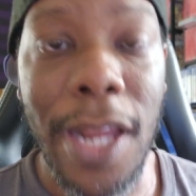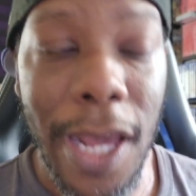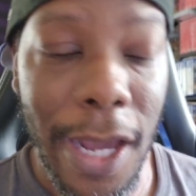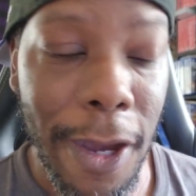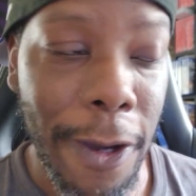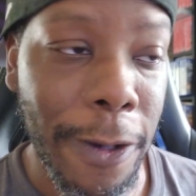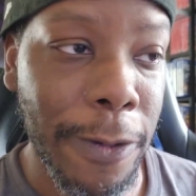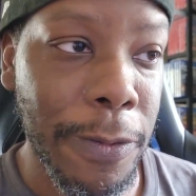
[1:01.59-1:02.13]

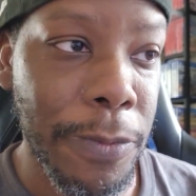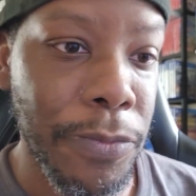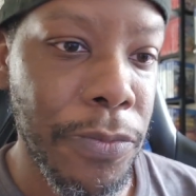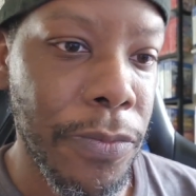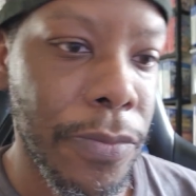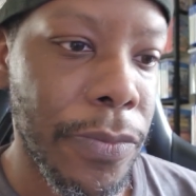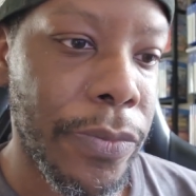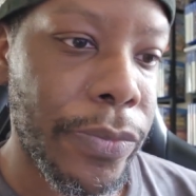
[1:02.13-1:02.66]
Now,
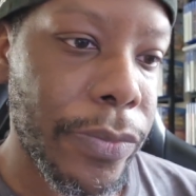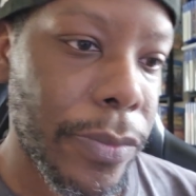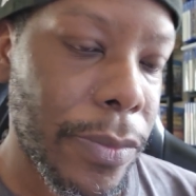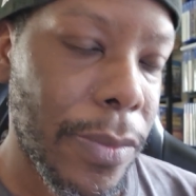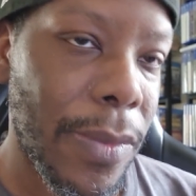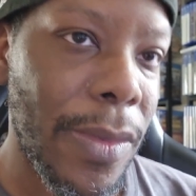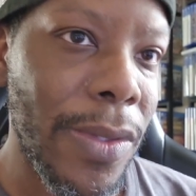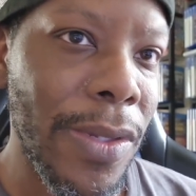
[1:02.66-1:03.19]

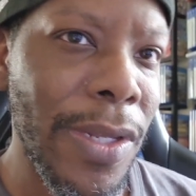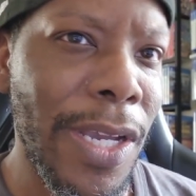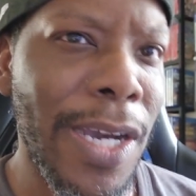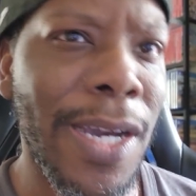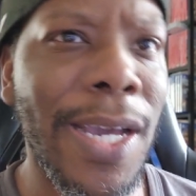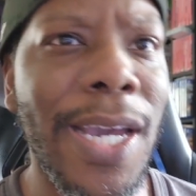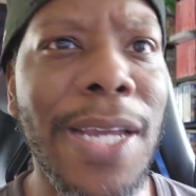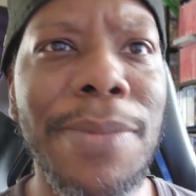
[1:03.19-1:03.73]

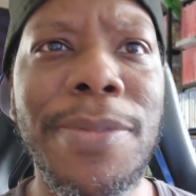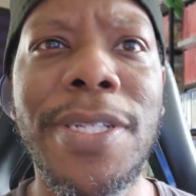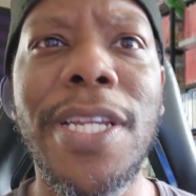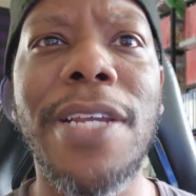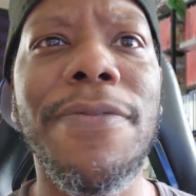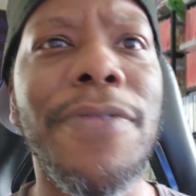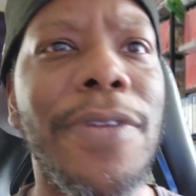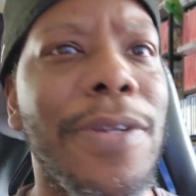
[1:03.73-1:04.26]
uh, Adam
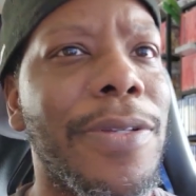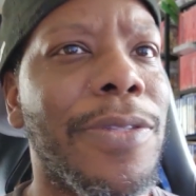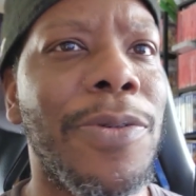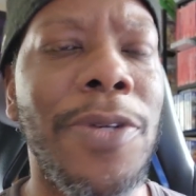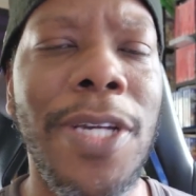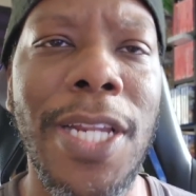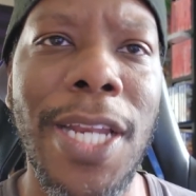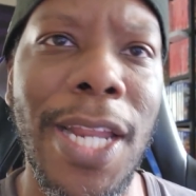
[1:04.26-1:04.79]
Schefter
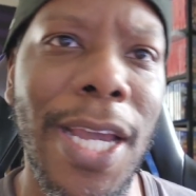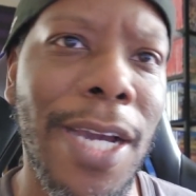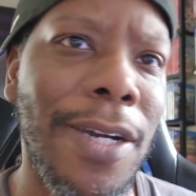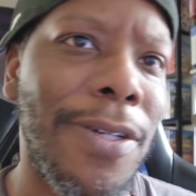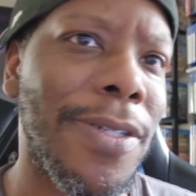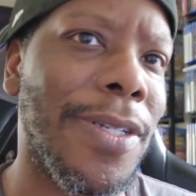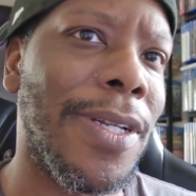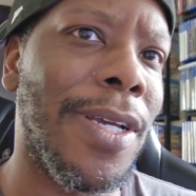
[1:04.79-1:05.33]
tweeted
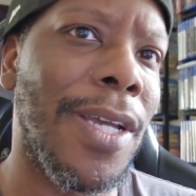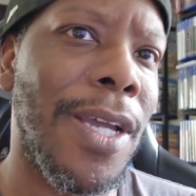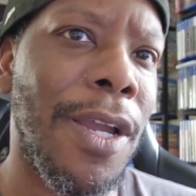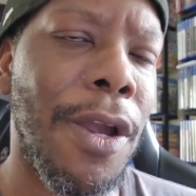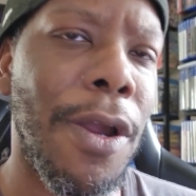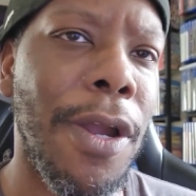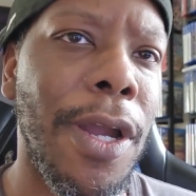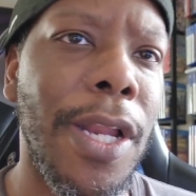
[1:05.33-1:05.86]
out
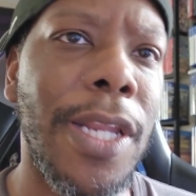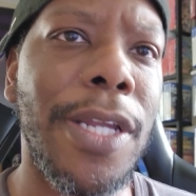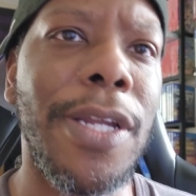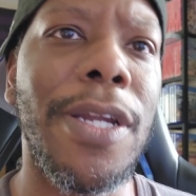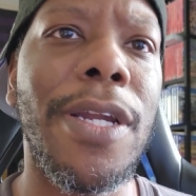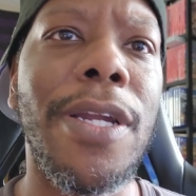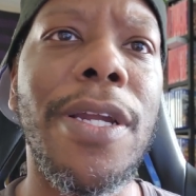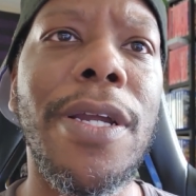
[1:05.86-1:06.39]

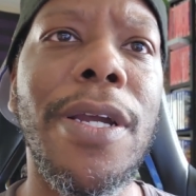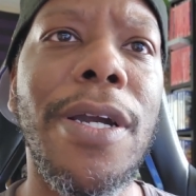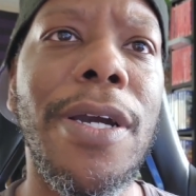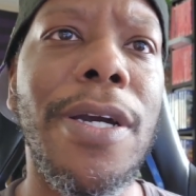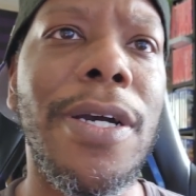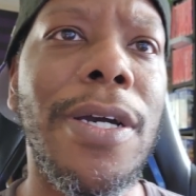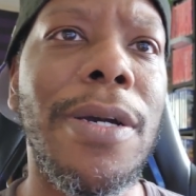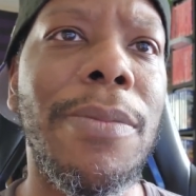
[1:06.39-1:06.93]
earlier
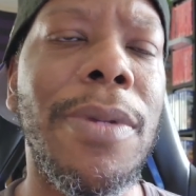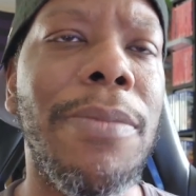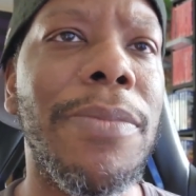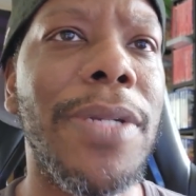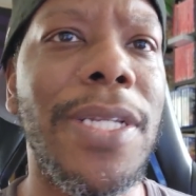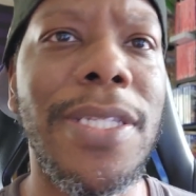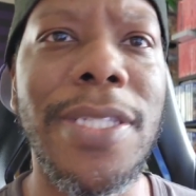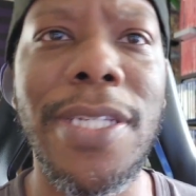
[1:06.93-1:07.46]
um,
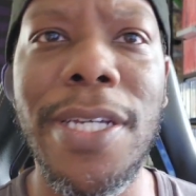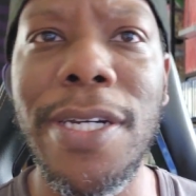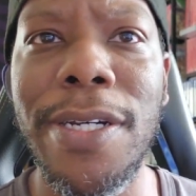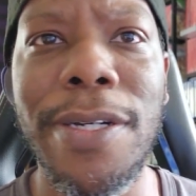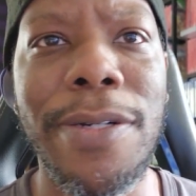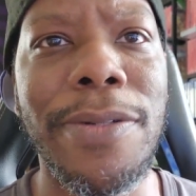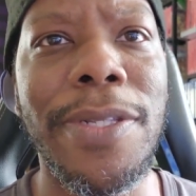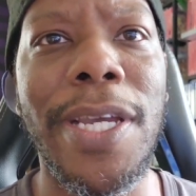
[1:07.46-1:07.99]
a
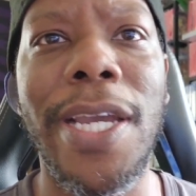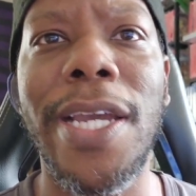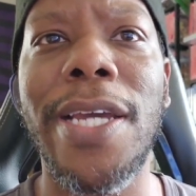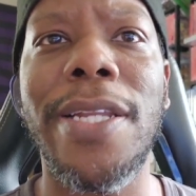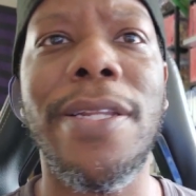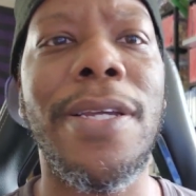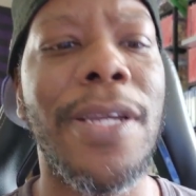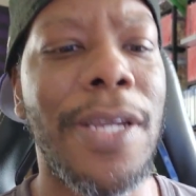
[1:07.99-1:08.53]
memento
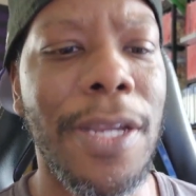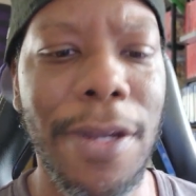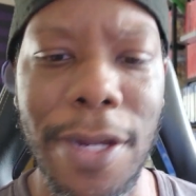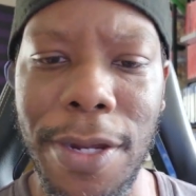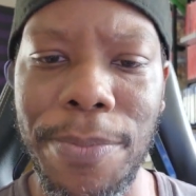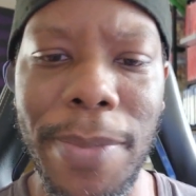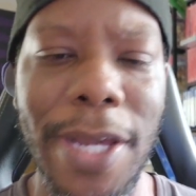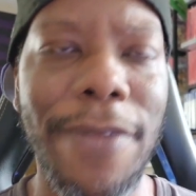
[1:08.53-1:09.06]
that,
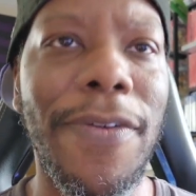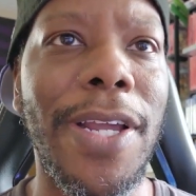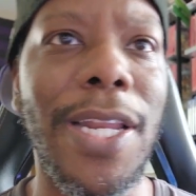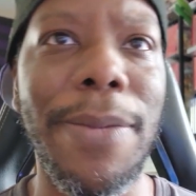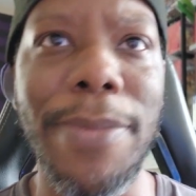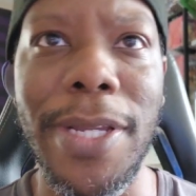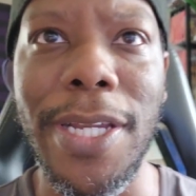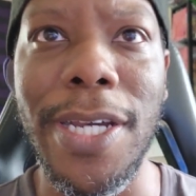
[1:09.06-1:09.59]
matter of
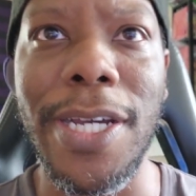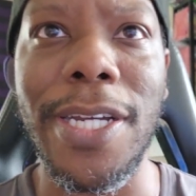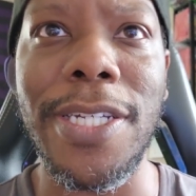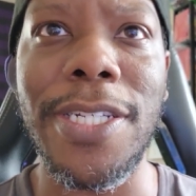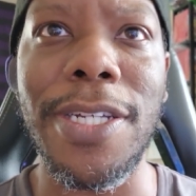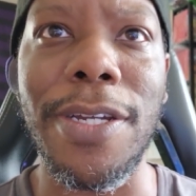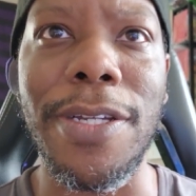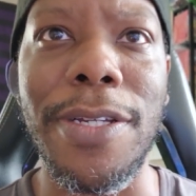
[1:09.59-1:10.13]
fact, let me
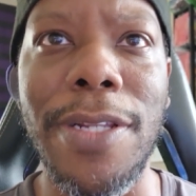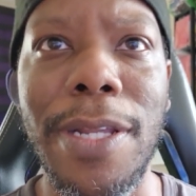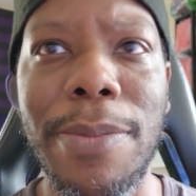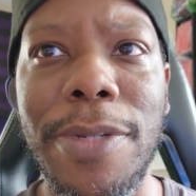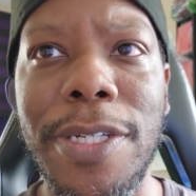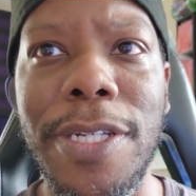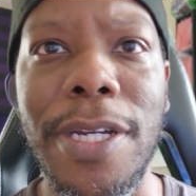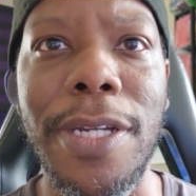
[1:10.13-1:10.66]
uh, show you.
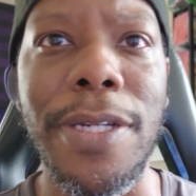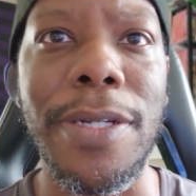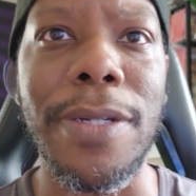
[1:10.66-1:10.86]
Let me show